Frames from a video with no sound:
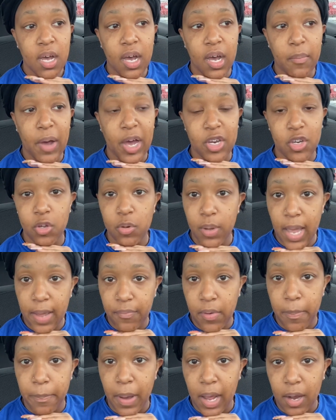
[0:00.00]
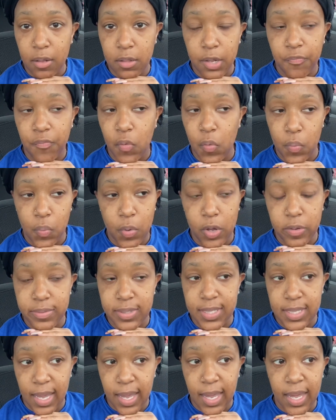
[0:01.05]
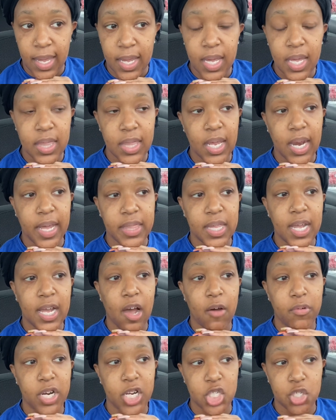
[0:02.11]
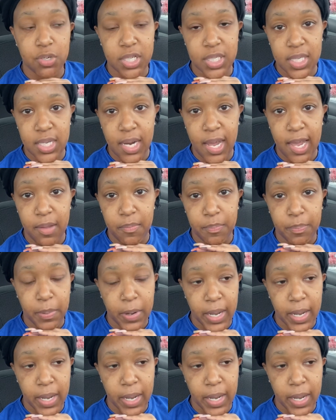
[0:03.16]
I do have a bottle of rosé that I think I want to drink tonight,